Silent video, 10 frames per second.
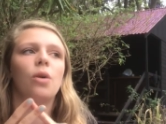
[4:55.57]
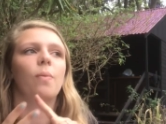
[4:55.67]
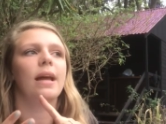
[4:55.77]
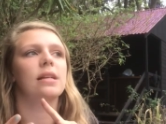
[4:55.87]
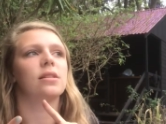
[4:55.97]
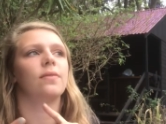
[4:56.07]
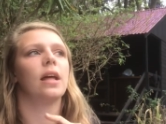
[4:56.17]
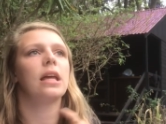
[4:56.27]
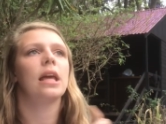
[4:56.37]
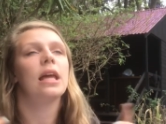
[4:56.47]
ways of
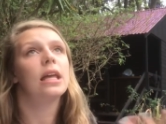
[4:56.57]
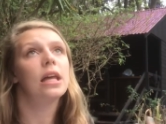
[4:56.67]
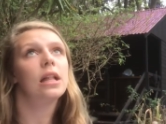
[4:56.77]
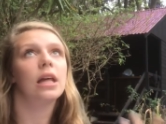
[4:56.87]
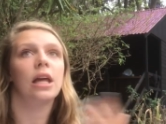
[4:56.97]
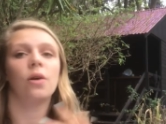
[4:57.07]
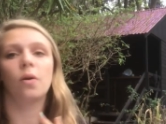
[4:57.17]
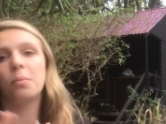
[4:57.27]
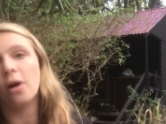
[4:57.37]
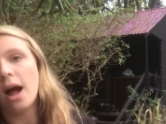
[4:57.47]
like healing
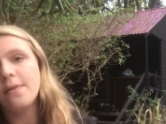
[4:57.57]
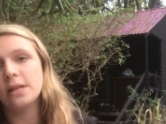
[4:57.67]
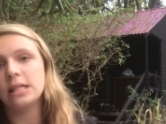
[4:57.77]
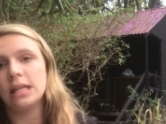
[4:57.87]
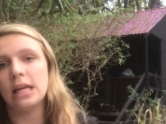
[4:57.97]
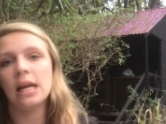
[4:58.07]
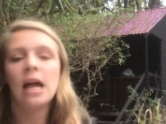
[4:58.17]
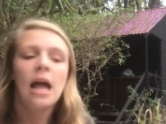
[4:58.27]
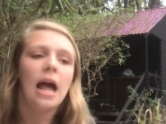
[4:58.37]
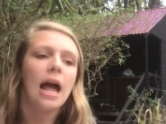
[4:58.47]
or prophecy
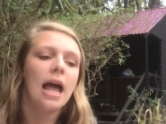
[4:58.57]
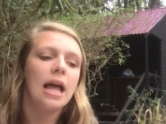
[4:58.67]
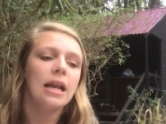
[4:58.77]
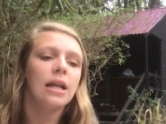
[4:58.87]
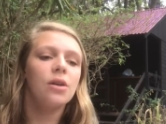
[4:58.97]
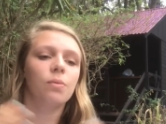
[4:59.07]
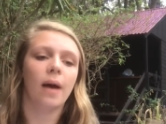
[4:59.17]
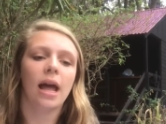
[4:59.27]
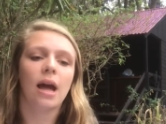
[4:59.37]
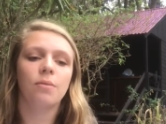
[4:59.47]
and in a
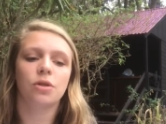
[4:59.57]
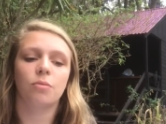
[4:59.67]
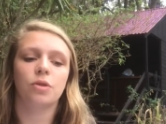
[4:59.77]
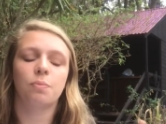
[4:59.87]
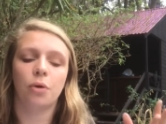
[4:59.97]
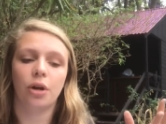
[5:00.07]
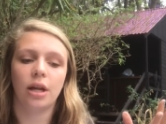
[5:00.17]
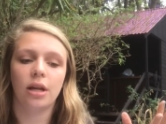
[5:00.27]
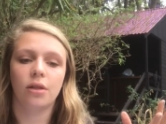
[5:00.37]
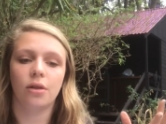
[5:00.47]
way I was almost
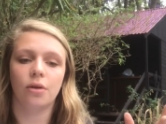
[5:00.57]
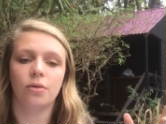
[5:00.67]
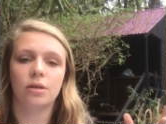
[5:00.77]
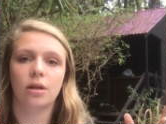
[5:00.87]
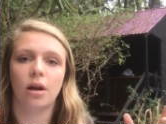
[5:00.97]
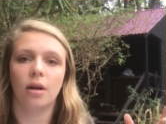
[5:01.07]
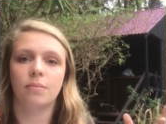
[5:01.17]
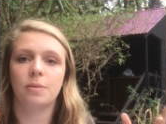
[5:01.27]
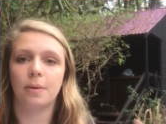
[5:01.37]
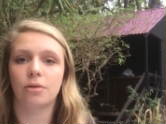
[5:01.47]
putting those um,
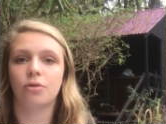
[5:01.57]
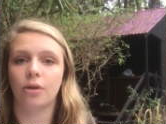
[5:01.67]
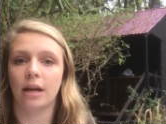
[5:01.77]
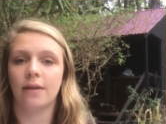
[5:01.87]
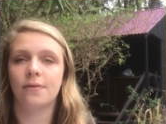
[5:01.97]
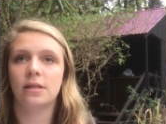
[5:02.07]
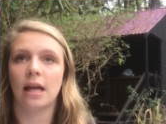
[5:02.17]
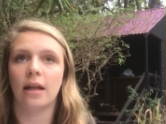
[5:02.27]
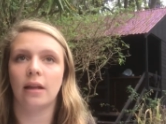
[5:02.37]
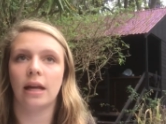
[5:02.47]
spiritual gifts
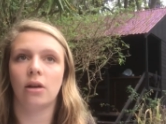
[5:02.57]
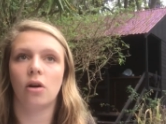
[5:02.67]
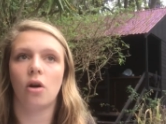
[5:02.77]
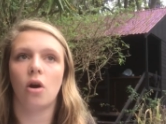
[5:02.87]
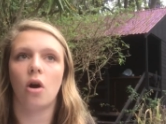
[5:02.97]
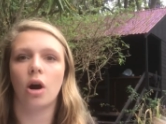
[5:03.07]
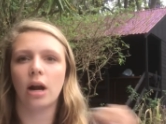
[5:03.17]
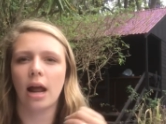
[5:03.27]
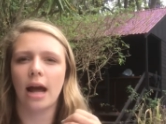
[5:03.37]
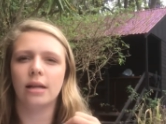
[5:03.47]
that like
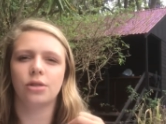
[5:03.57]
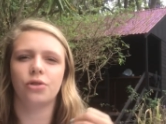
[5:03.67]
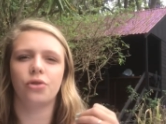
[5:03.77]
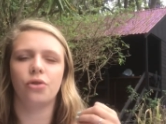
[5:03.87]
aren't as